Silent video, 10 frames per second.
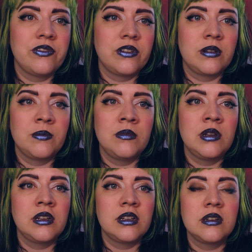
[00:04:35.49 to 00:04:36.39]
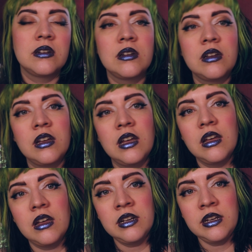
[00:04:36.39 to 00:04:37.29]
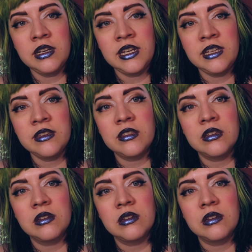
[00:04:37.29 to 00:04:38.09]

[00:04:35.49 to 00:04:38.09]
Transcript: from underneath